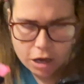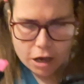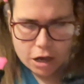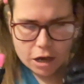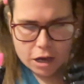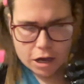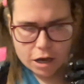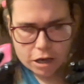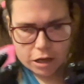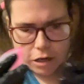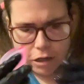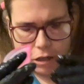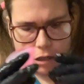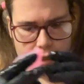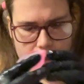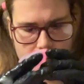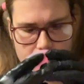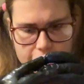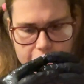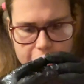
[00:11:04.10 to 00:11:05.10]
And
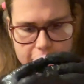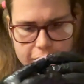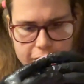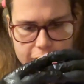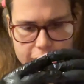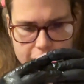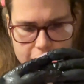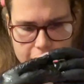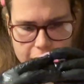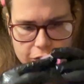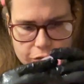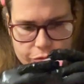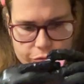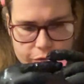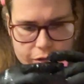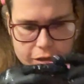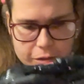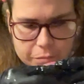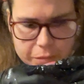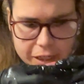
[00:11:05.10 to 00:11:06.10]
like I said, you
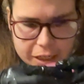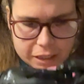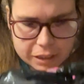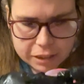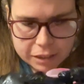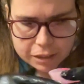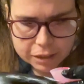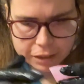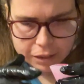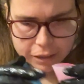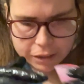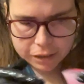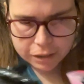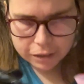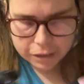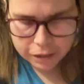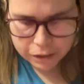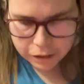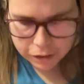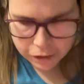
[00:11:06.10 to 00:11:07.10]
want to make sure it's
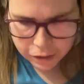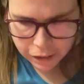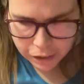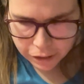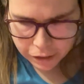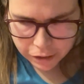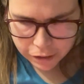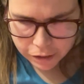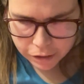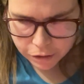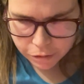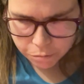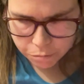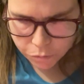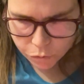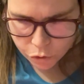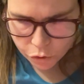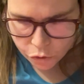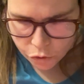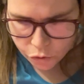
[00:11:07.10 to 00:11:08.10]
all like
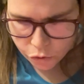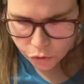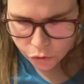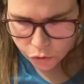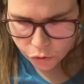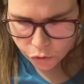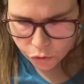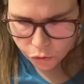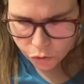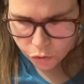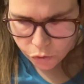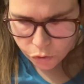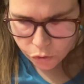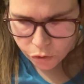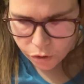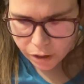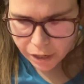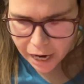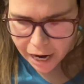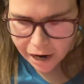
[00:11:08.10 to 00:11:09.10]

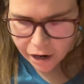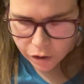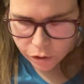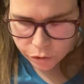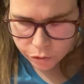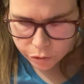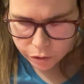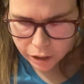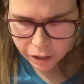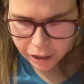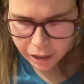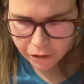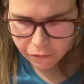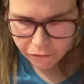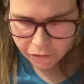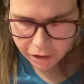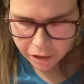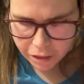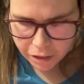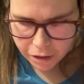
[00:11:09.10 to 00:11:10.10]
smoothed out and
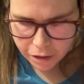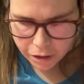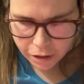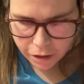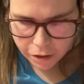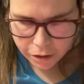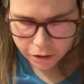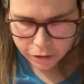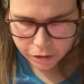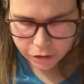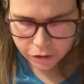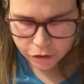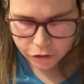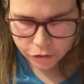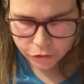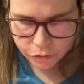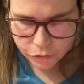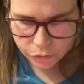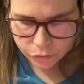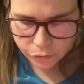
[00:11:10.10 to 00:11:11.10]
everything, because you
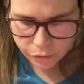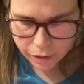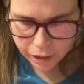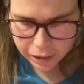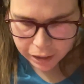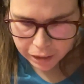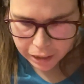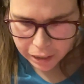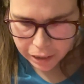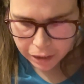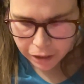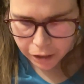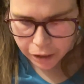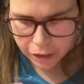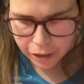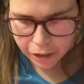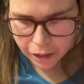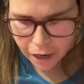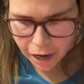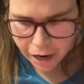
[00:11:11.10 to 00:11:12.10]
don't want
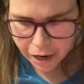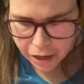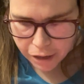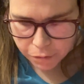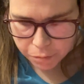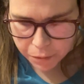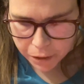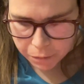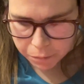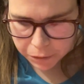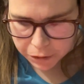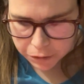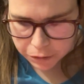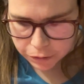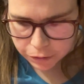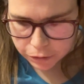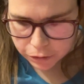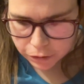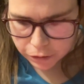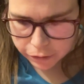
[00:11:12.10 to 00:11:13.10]
any air
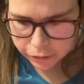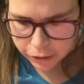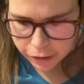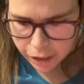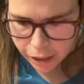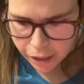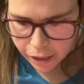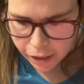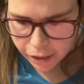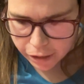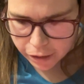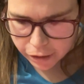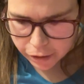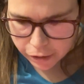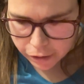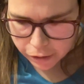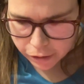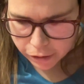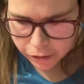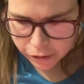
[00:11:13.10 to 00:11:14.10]
bubbles or air